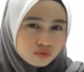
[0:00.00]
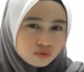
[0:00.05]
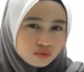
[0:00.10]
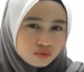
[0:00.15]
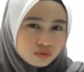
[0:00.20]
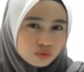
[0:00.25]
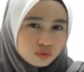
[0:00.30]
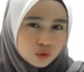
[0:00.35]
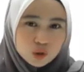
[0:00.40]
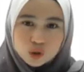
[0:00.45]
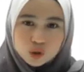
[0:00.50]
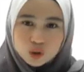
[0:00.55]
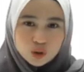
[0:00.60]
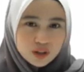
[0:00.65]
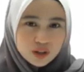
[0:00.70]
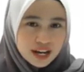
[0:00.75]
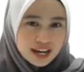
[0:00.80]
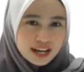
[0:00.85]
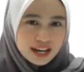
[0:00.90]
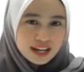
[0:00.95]
Don't know,
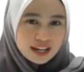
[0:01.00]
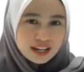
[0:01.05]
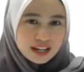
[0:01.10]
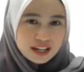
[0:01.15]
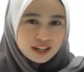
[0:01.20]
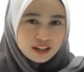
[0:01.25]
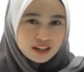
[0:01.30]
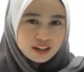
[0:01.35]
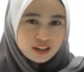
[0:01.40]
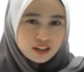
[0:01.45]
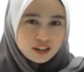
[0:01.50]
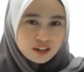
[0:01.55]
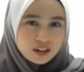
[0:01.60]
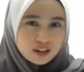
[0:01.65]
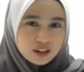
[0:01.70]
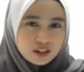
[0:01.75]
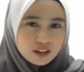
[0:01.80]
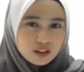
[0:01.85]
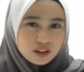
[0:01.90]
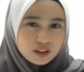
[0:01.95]
right?
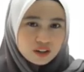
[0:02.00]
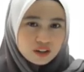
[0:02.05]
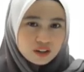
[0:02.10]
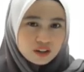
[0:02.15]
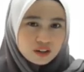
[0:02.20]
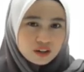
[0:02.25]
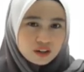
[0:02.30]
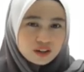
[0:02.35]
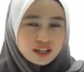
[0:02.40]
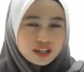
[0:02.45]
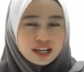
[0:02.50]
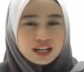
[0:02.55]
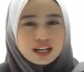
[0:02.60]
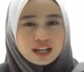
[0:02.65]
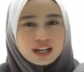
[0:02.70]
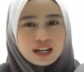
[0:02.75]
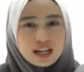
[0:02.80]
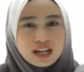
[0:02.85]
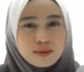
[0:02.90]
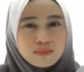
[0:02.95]
Okay,
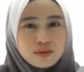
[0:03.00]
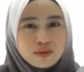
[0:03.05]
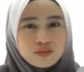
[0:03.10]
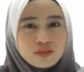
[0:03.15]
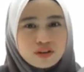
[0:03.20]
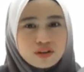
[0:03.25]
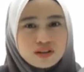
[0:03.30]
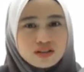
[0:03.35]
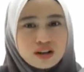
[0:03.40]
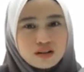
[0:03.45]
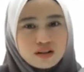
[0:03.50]
let me voice up.